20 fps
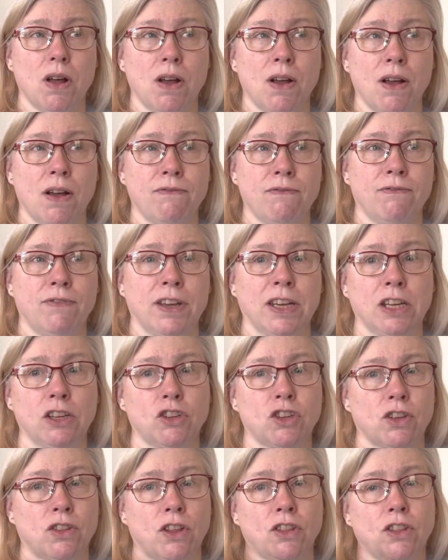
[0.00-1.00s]
a
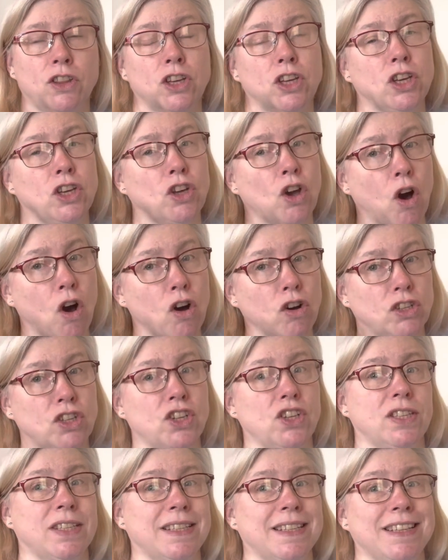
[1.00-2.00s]
feature that the Yorkshire
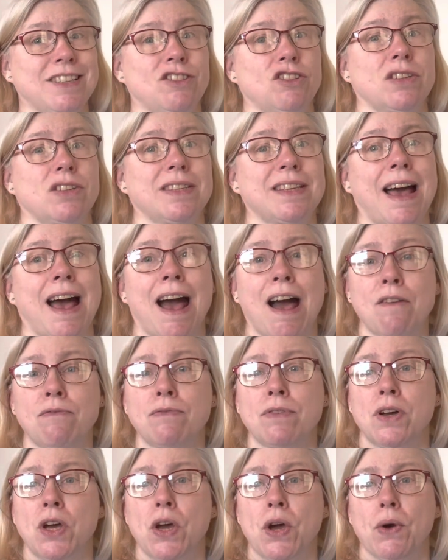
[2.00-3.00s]
Stitchers have,
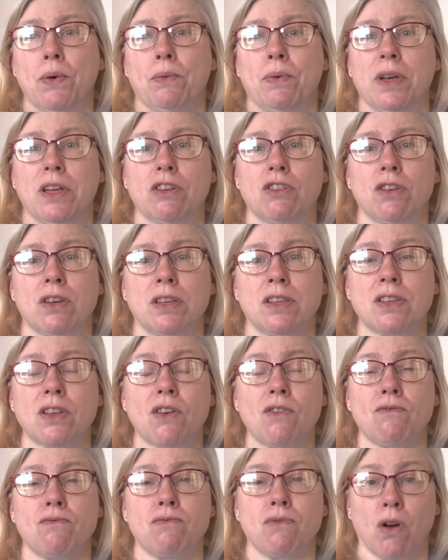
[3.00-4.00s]
which is
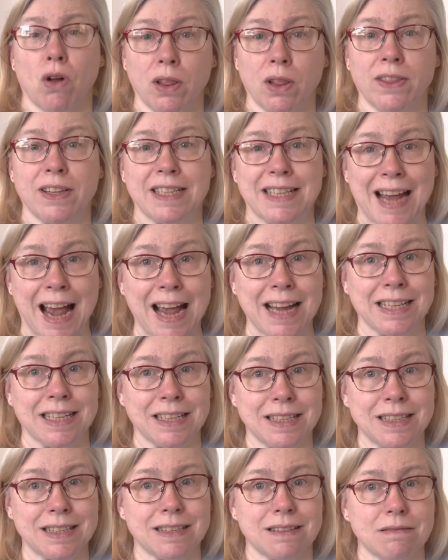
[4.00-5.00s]
roll the
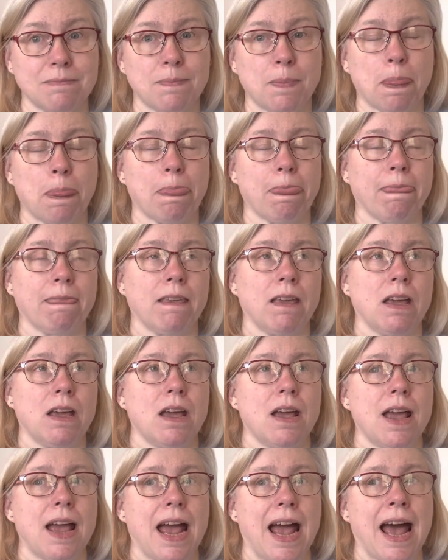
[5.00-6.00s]
dice.
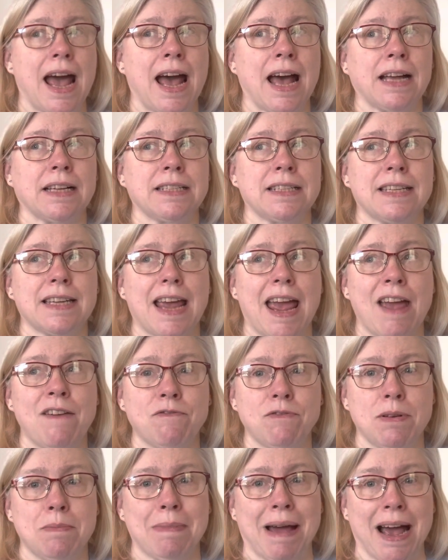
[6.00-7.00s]
and
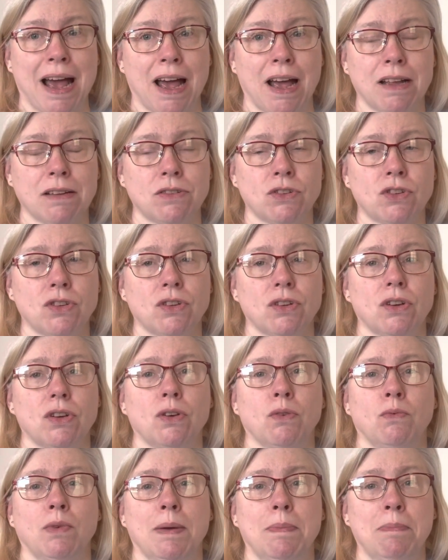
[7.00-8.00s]
every March
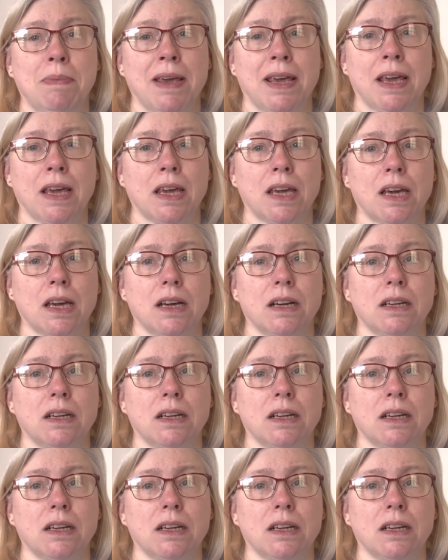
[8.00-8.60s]
we pick